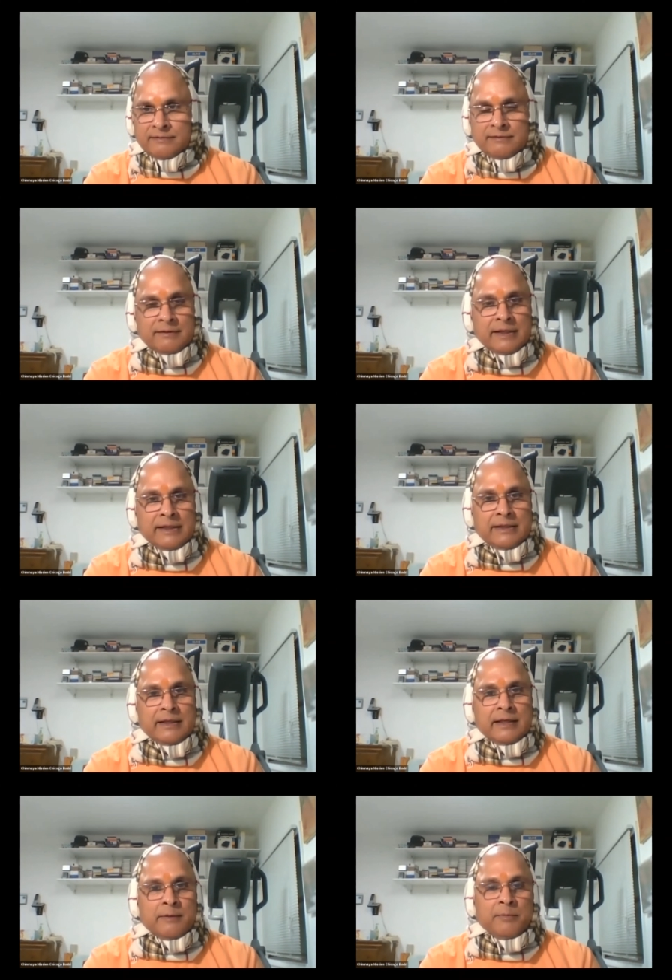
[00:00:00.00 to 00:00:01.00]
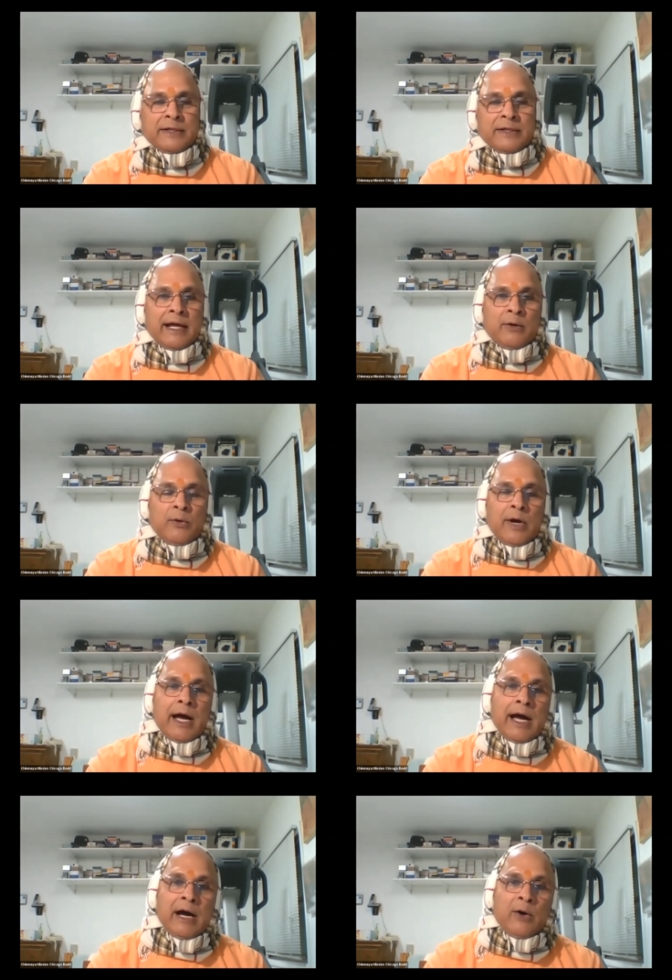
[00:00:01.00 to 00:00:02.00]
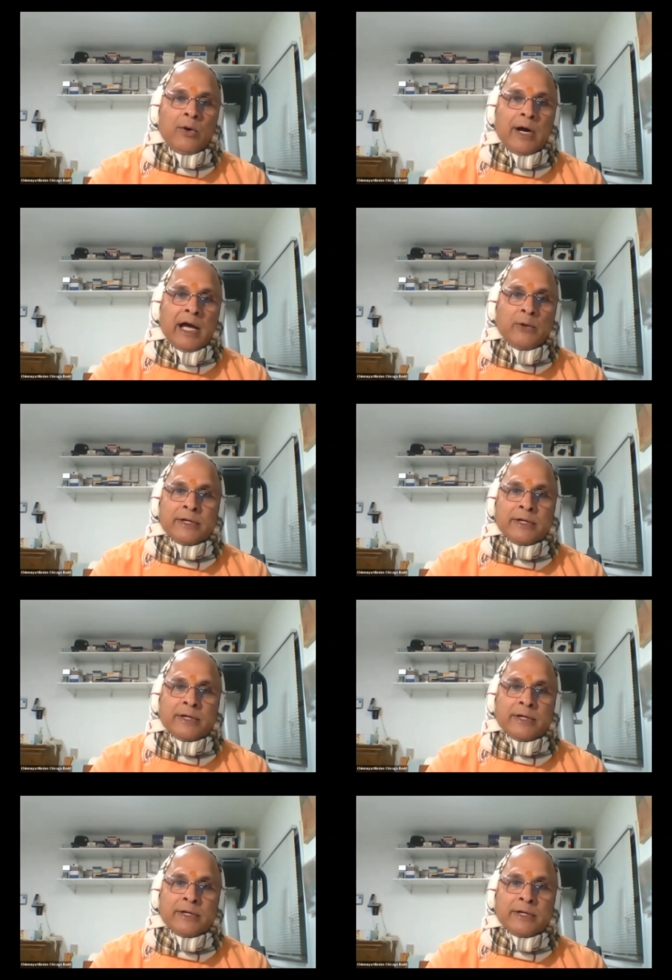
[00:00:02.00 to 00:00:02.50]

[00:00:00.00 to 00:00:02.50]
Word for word: Okay. But now how I'll